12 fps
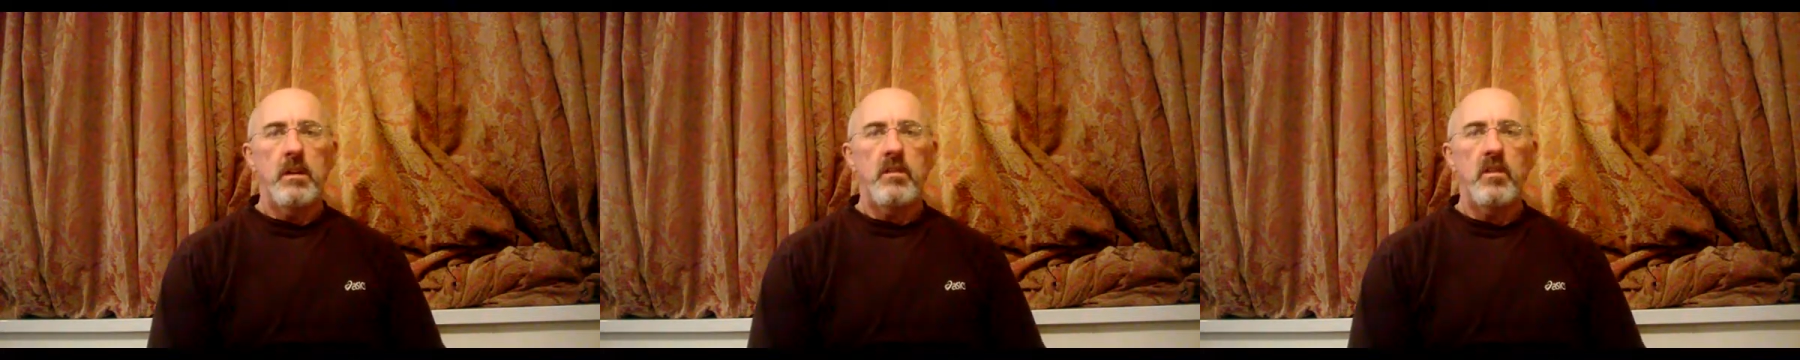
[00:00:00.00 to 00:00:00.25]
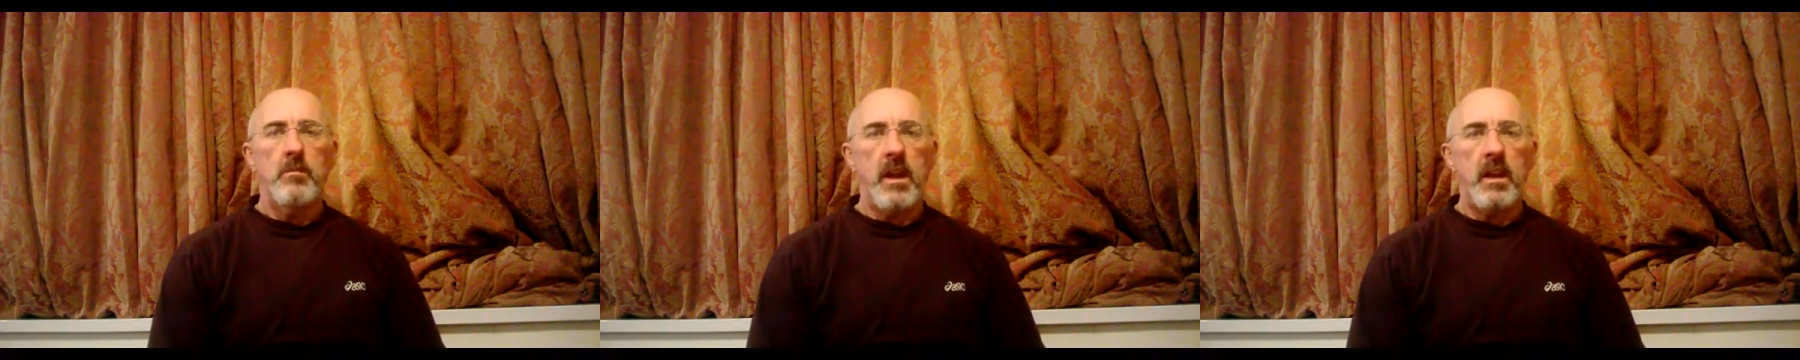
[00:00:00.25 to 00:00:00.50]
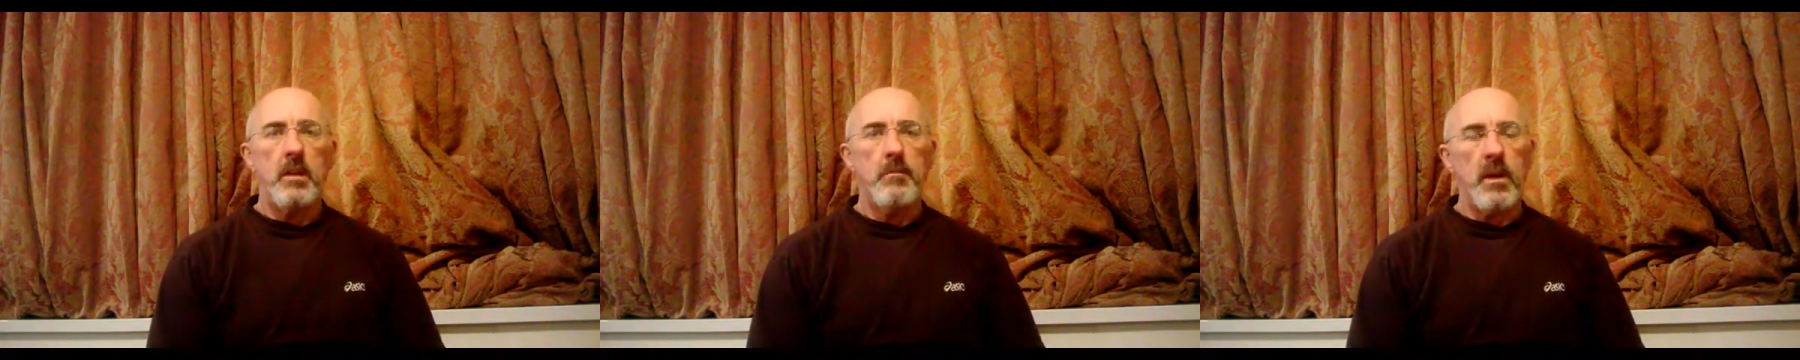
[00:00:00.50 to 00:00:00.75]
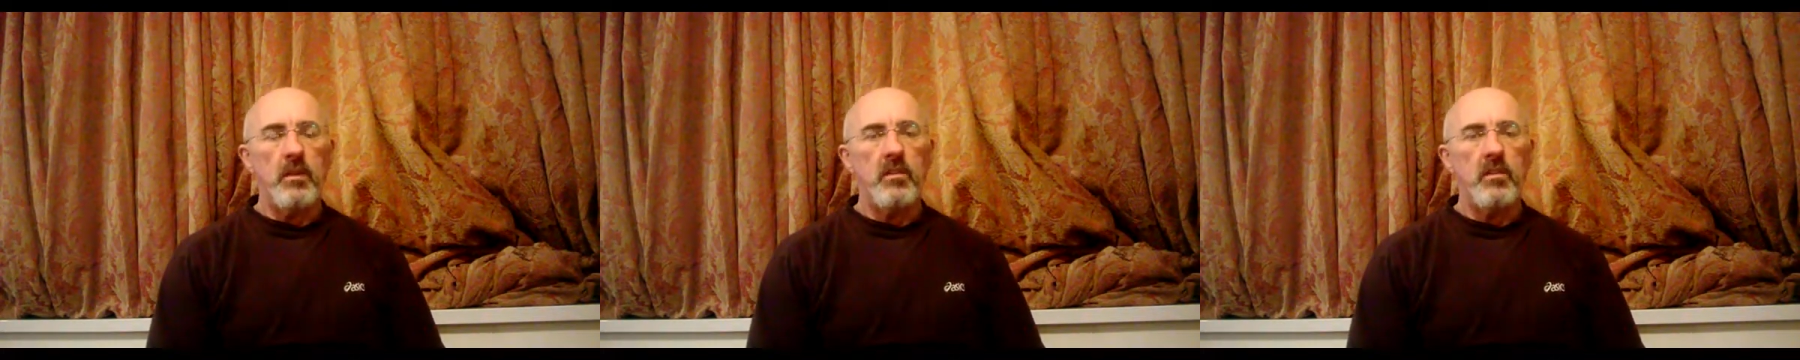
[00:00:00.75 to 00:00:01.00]
to make the
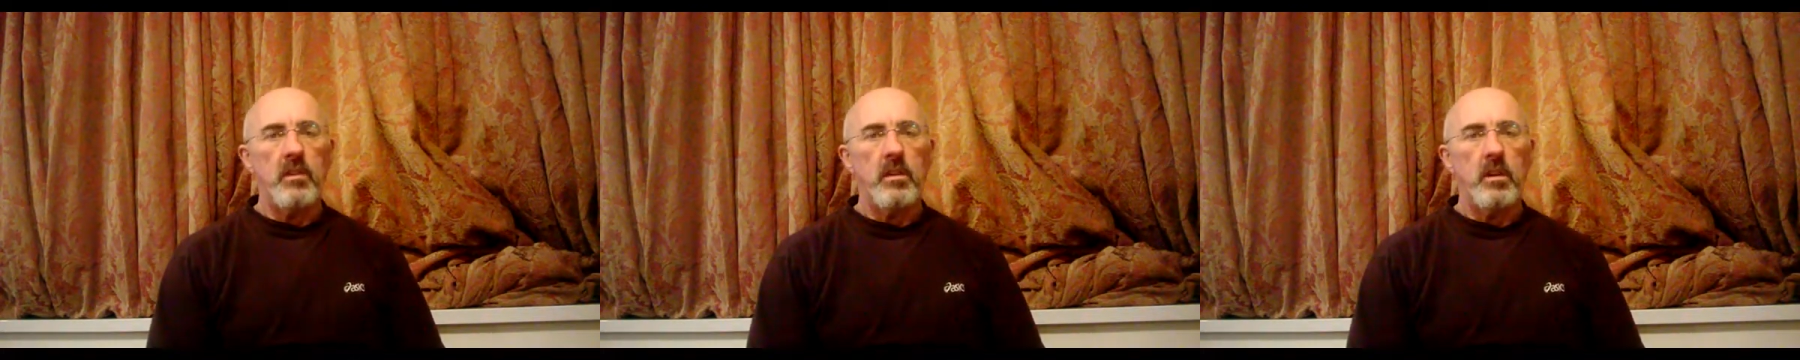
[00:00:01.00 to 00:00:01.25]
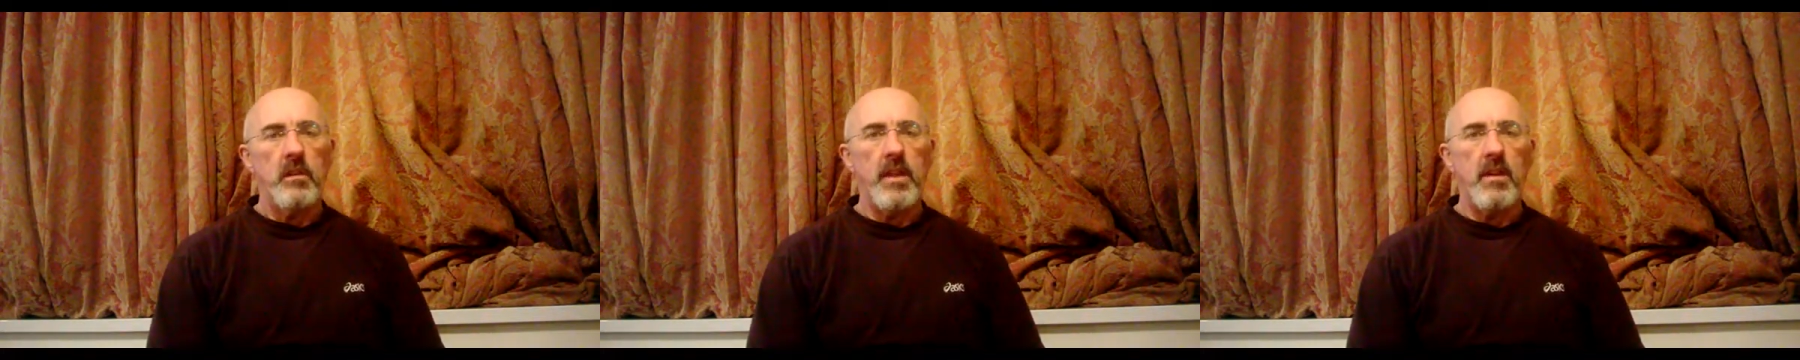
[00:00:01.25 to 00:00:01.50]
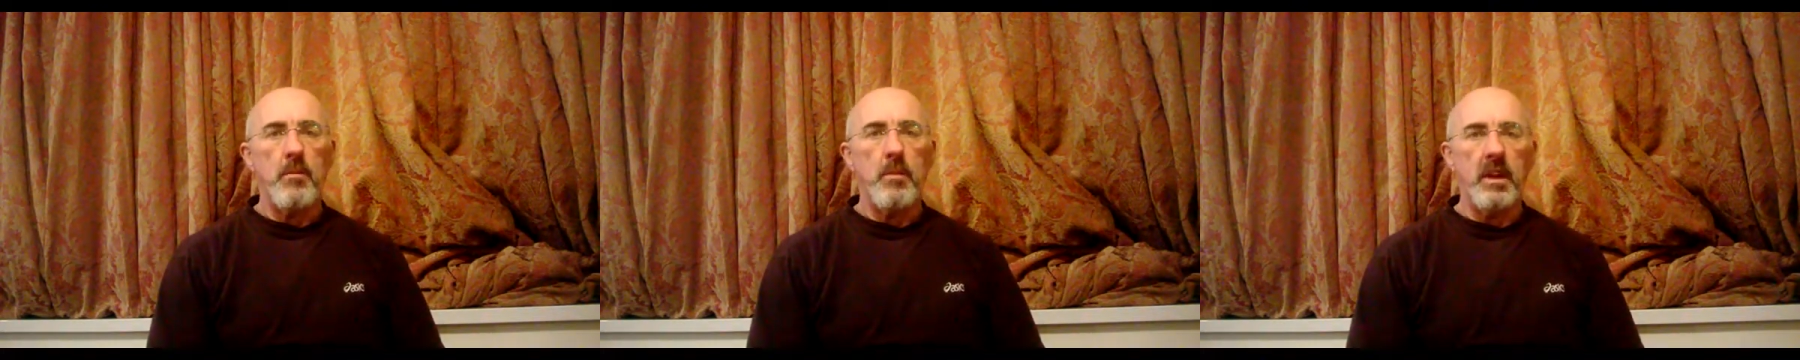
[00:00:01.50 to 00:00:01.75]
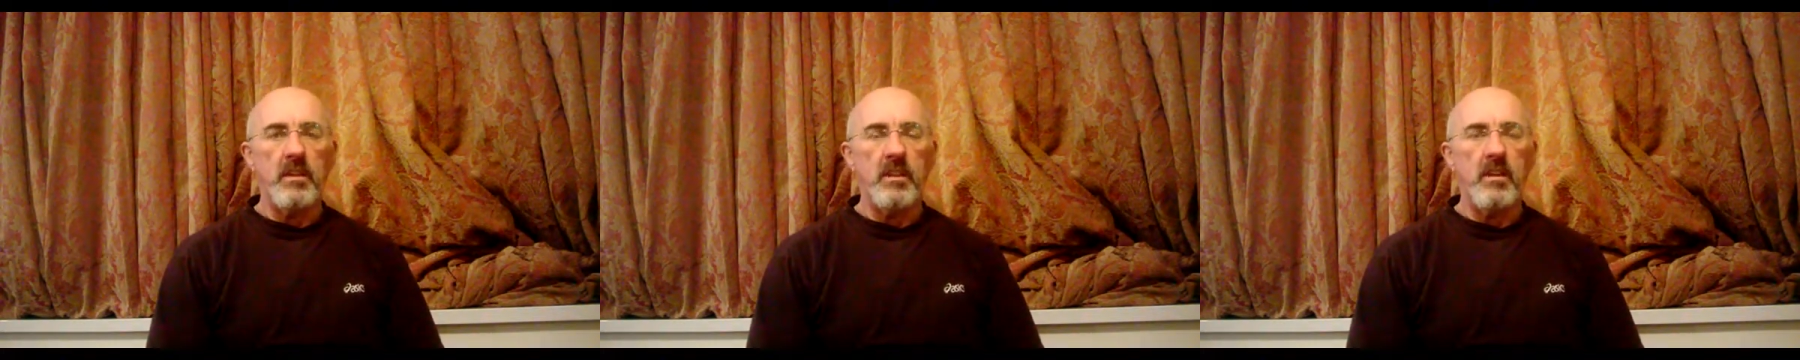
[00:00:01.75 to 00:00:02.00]
most of their
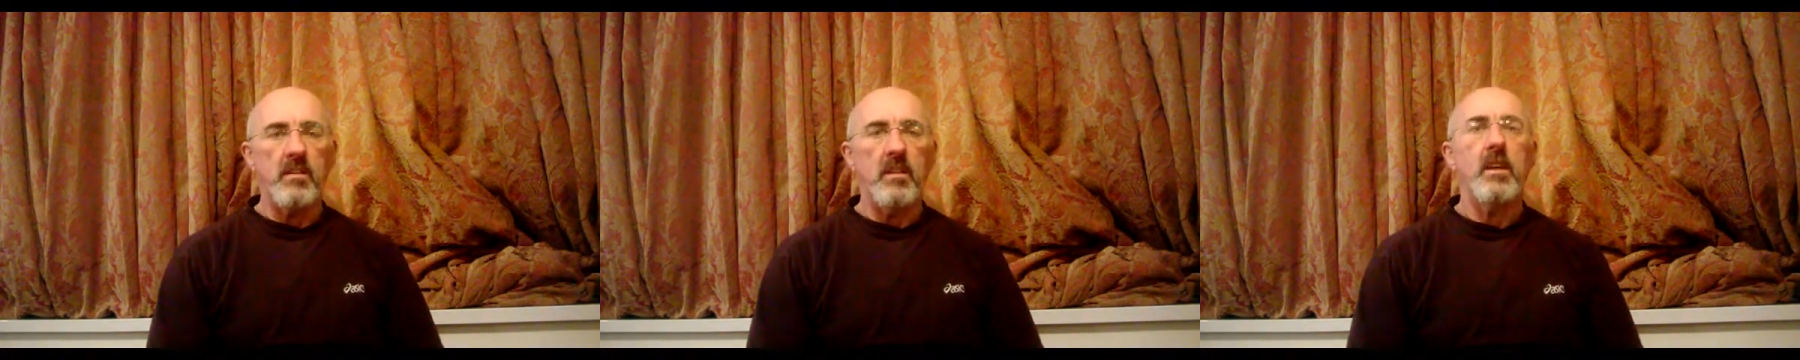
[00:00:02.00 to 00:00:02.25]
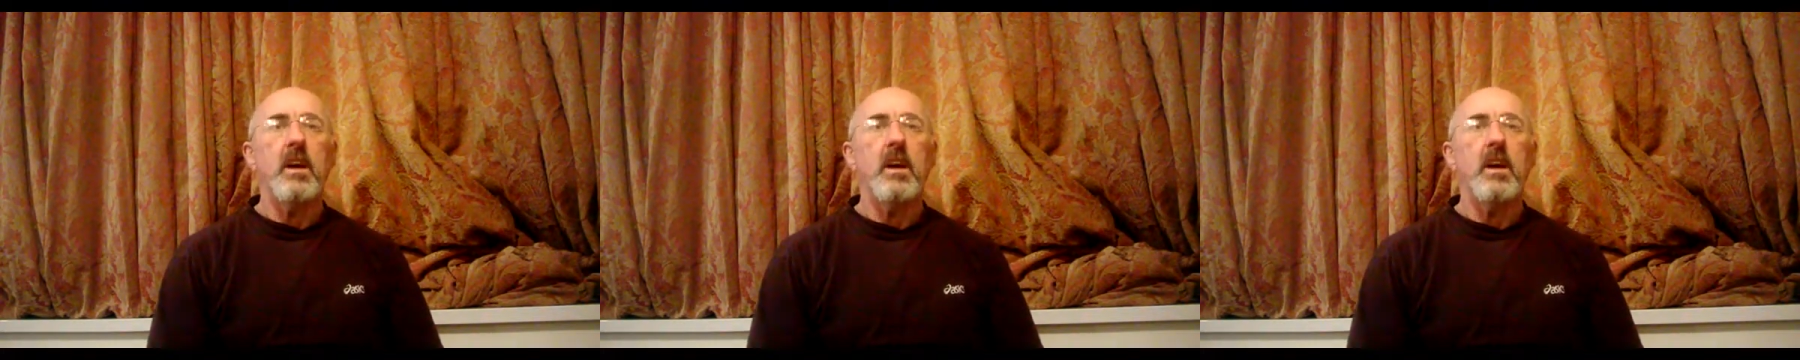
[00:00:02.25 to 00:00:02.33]
abilities